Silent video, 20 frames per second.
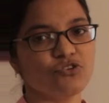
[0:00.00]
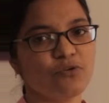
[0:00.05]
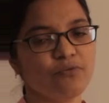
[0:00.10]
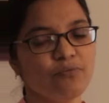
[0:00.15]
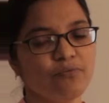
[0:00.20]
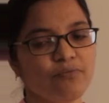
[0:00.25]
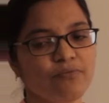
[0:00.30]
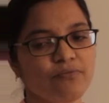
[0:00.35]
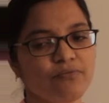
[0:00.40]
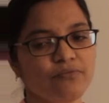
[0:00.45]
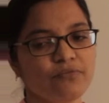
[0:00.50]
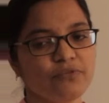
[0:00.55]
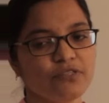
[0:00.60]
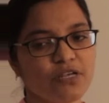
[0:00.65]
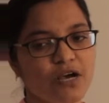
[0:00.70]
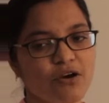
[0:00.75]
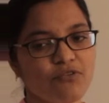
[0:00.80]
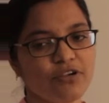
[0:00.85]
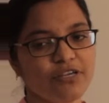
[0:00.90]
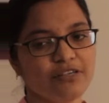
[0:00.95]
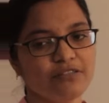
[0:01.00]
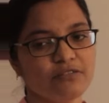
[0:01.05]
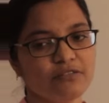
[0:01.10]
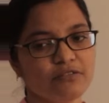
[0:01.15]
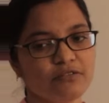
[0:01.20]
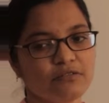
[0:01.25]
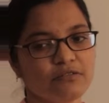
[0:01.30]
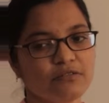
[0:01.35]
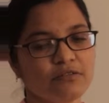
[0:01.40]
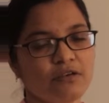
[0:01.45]
of sound is
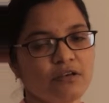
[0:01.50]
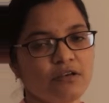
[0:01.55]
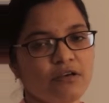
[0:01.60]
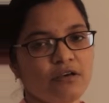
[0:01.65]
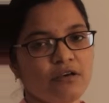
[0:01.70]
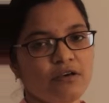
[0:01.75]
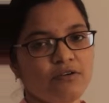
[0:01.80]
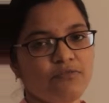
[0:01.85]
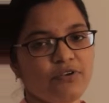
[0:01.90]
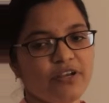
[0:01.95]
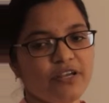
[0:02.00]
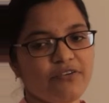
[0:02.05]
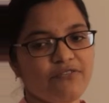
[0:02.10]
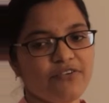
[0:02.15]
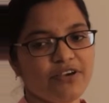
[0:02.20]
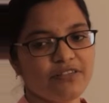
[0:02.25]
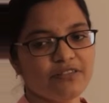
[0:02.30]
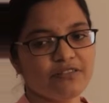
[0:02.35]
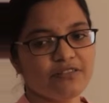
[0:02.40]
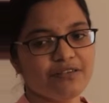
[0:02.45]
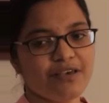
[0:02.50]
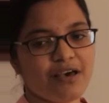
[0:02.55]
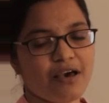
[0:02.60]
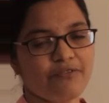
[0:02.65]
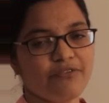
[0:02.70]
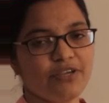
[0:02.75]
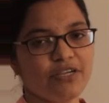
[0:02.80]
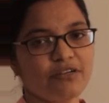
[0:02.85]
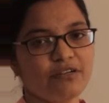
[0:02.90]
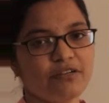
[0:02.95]
a frequency
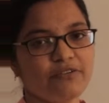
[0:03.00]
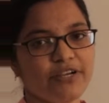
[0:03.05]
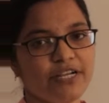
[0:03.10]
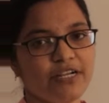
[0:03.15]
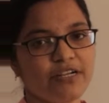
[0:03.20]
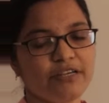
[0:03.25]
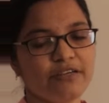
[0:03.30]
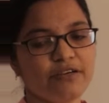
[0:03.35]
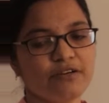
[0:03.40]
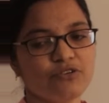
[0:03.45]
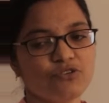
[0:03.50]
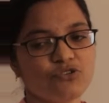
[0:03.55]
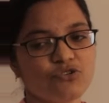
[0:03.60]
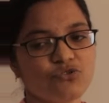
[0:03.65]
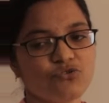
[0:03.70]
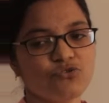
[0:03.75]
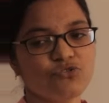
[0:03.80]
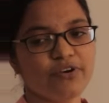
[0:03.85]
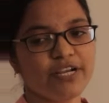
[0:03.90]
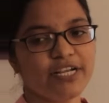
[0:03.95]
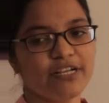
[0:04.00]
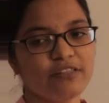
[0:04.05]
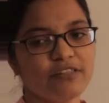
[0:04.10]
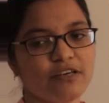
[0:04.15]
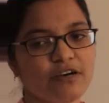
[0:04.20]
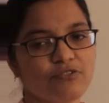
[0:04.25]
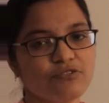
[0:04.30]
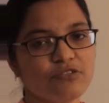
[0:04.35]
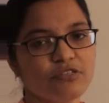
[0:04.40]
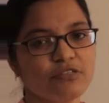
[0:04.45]
having a 20 Hz to
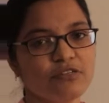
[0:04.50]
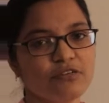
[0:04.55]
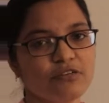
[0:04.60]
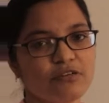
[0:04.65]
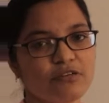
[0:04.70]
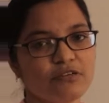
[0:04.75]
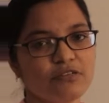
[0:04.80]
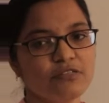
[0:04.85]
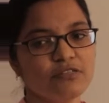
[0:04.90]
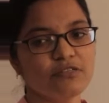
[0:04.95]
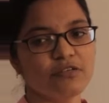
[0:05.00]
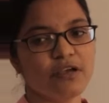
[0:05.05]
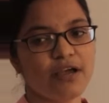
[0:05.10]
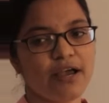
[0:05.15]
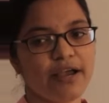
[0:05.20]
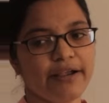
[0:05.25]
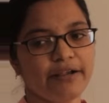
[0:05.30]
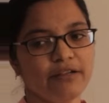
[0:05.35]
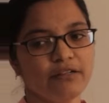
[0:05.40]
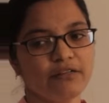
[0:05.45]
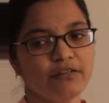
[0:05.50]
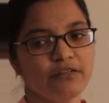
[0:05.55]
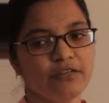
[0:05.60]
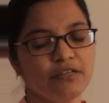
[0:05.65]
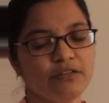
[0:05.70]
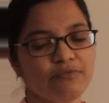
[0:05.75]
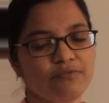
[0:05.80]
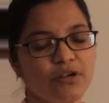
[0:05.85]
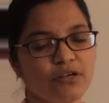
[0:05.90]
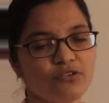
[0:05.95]
20,000 Hz, and the
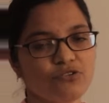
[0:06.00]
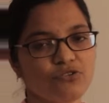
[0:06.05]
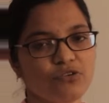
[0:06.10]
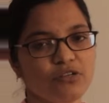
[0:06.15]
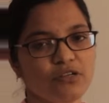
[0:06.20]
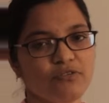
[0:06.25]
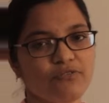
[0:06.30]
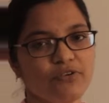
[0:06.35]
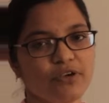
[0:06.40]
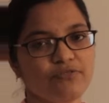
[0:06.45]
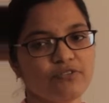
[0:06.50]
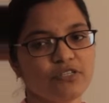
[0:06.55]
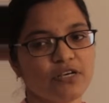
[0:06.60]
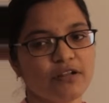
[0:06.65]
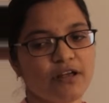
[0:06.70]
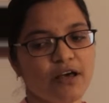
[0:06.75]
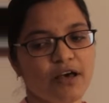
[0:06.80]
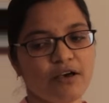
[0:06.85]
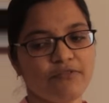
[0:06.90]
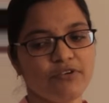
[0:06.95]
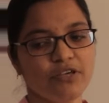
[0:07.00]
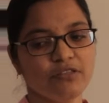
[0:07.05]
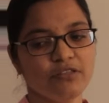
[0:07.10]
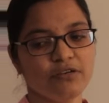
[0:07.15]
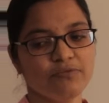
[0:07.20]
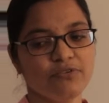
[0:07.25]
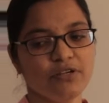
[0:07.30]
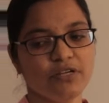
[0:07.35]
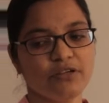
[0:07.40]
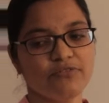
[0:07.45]
infrasonic waves are having
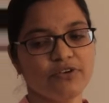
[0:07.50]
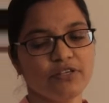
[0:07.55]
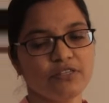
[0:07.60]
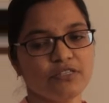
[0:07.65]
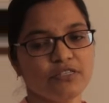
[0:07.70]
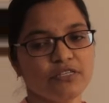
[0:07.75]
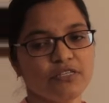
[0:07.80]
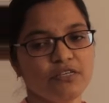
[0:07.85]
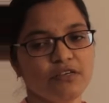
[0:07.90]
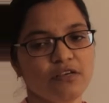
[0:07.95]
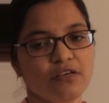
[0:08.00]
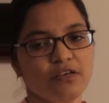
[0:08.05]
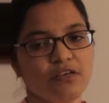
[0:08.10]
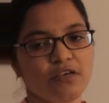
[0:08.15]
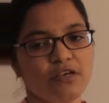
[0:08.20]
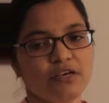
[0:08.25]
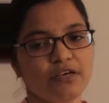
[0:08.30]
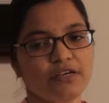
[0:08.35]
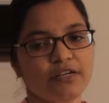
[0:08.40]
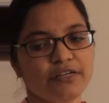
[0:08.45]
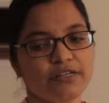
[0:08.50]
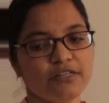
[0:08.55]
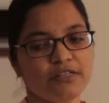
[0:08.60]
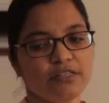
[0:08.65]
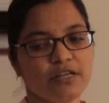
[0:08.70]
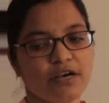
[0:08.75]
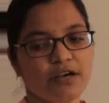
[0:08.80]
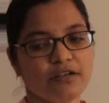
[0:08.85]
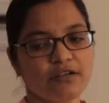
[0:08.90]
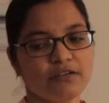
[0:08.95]
the frequency greater
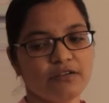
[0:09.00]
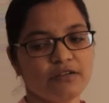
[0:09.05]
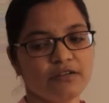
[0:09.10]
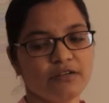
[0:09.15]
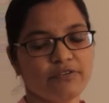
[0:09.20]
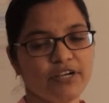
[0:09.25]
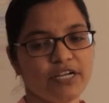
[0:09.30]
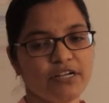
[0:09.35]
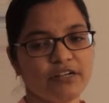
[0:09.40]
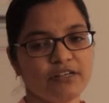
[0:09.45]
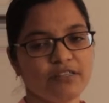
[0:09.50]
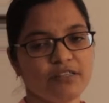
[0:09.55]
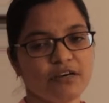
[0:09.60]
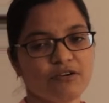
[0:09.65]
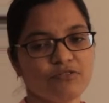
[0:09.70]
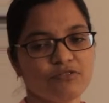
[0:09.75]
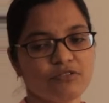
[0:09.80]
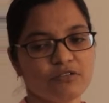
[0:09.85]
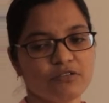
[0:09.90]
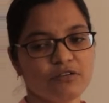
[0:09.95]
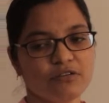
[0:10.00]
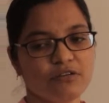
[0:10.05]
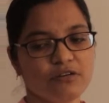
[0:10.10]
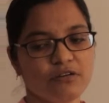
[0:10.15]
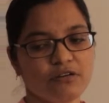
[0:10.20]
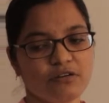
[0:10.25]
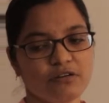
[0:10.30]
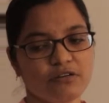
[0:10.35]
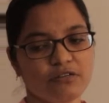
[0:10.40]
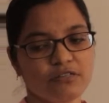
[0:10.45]
than 20,000
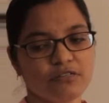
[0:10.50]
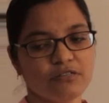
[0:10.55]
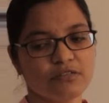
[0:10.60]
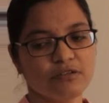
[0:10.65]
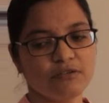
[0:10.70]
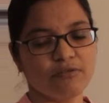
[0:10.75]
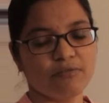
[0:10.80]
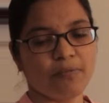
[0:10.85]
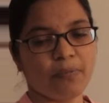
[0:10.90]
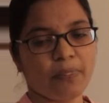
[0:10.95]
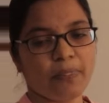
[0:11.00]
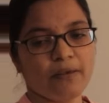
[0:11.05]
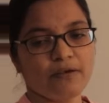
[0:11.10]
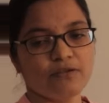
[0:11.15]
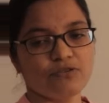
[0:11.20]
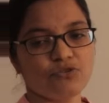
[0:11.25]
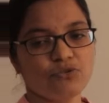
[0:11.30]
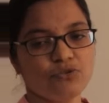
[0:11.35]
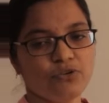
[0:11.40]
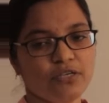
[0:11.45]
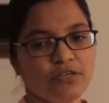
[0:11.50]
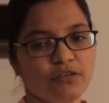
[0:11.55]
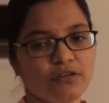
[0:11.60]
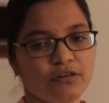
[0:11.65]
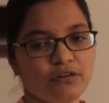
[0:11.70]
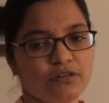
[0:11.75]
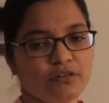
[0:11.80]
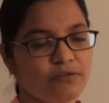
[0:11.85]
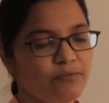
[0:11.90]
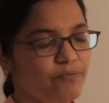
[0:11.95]
Hz. So
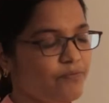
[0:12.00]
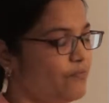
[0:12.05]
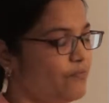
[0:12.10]
here